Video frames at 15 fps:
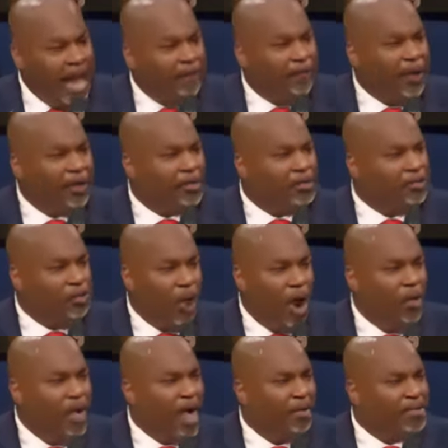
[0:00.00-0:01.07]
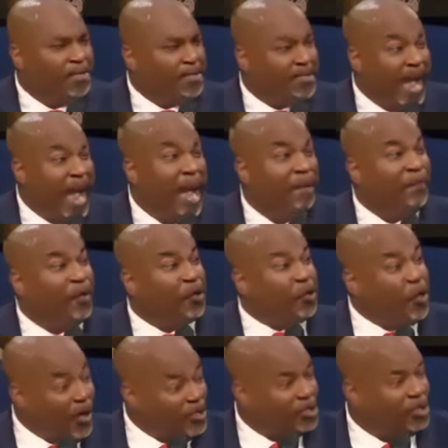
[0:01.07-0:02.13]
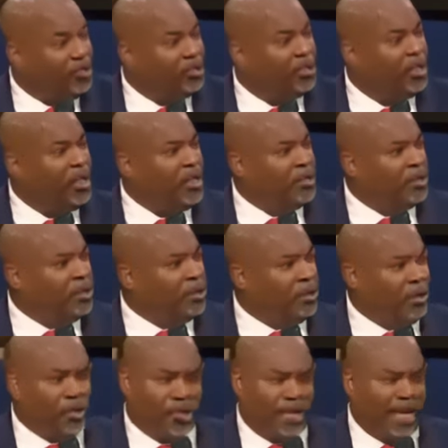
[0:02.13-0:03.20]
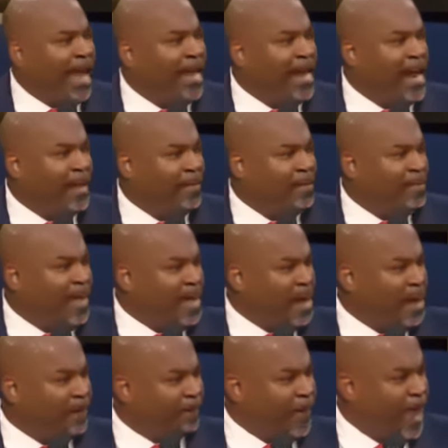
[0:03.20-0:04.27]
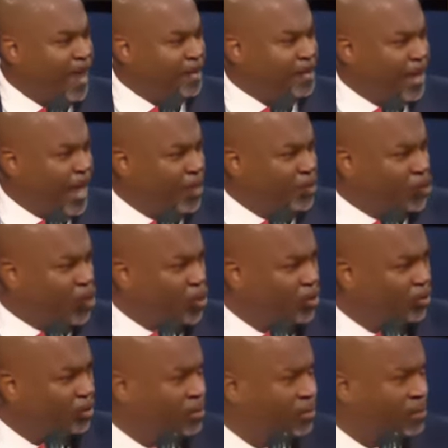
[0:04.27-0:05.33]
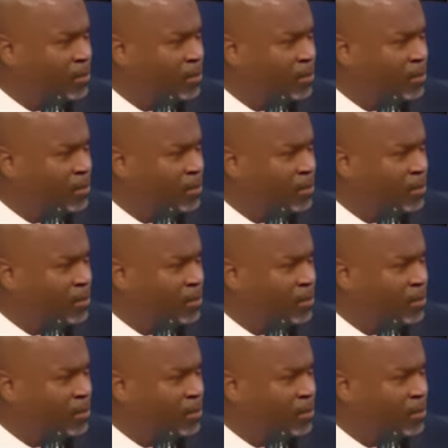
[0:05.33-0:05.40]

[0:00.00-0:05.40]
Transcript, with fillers: time for grown ups and time for Christians to start standing up and being unafraid to tell the truth.